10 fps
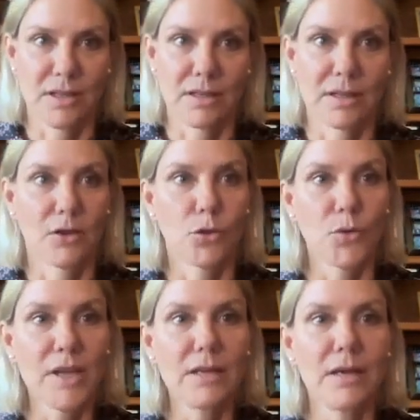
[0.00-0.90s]

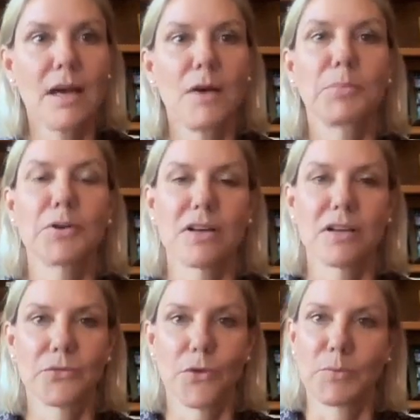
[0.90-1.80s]
3,
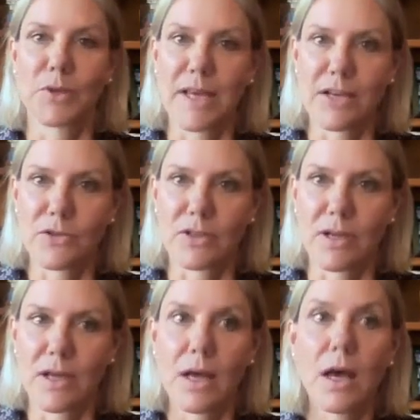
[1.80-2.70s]
product formulation.
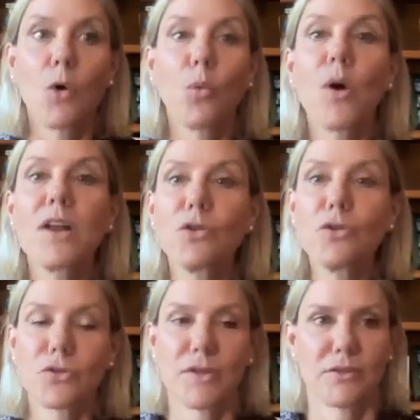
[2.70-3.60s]
What
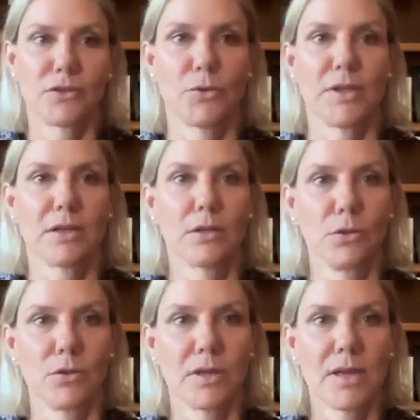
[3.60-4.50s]
nutrients to
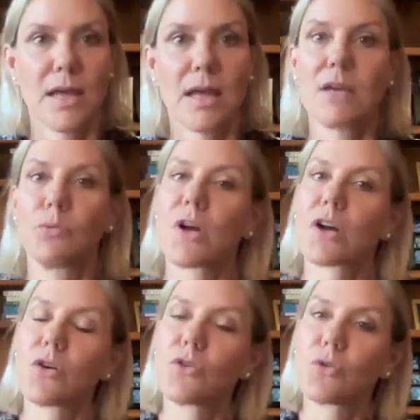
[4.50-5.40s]
include? If we're
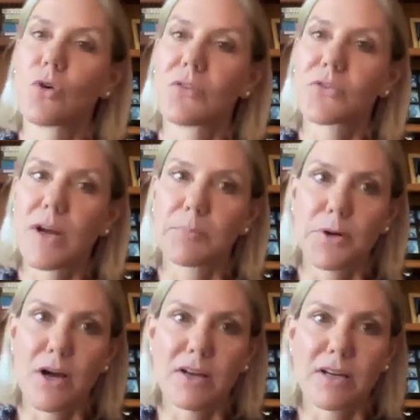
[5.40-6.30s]
going to offer a
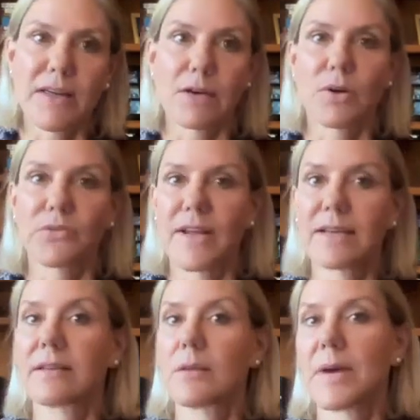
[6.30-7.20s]
product that
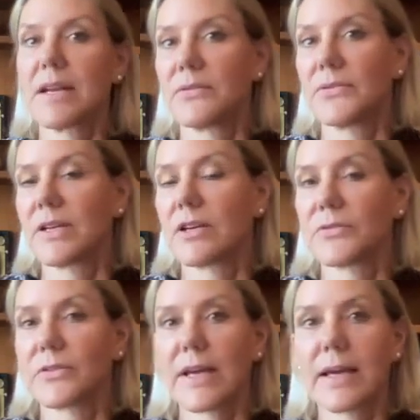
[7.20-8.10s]
reflects the benefit of,
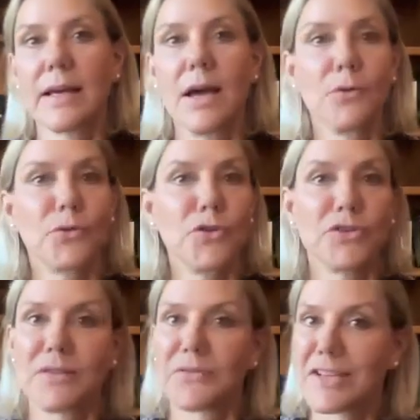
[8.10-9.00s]
say, fruits
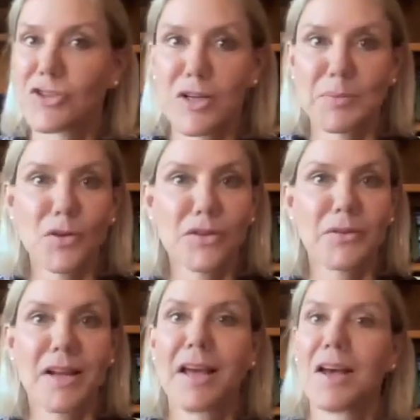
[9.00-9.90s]
and vegetables,
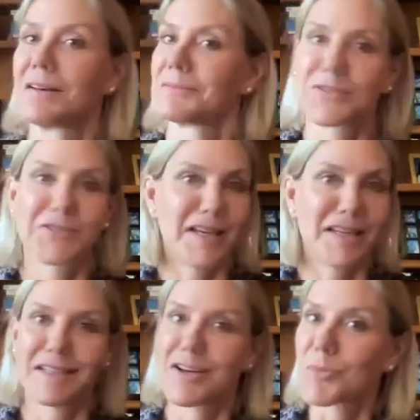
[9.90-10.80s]

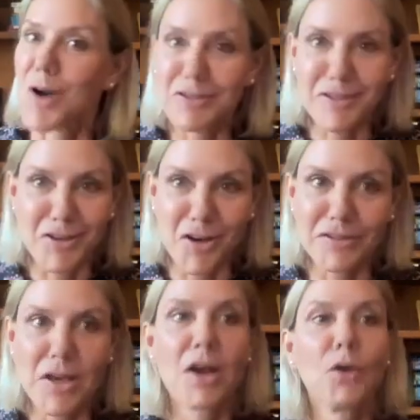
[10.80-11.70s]
say
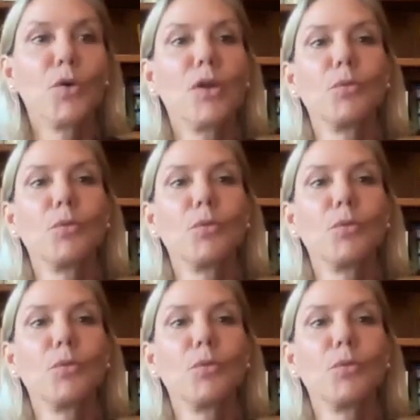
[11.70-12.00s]
carotenoids, will we